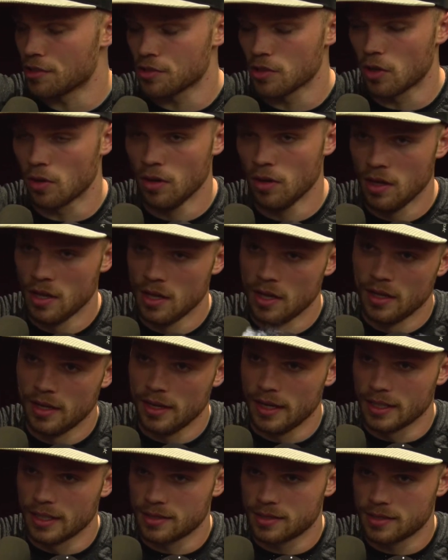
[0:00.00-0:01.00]
So
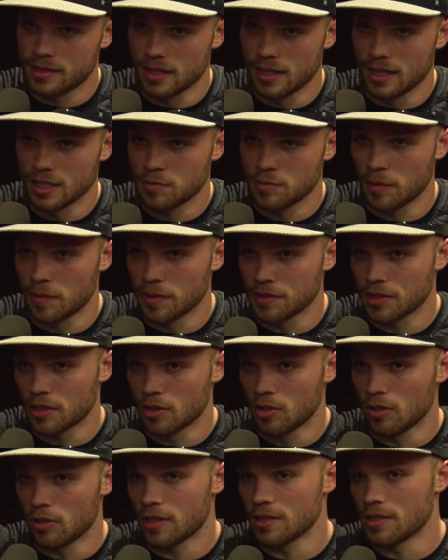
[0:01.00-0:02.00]
it's pretty much the
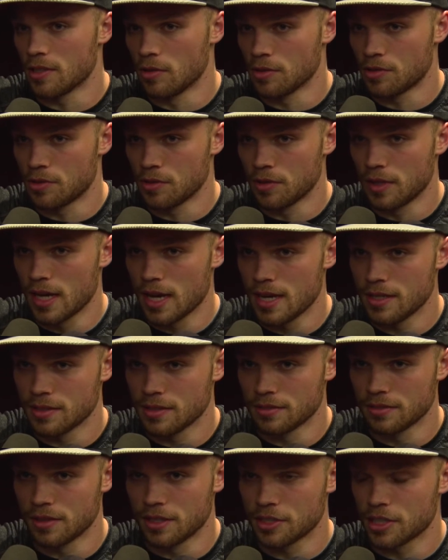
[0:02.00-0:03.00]
goal because of those two guys,
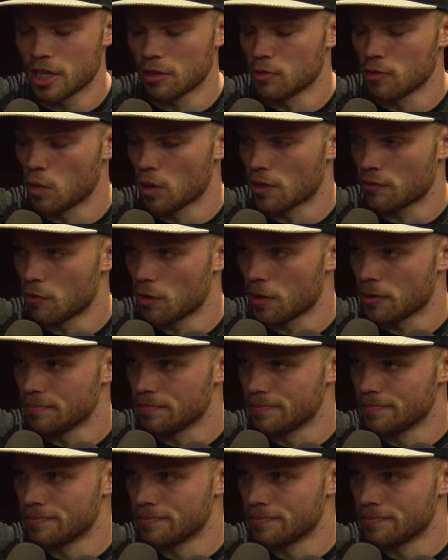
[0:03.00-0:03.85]
and I just got rewarded for it.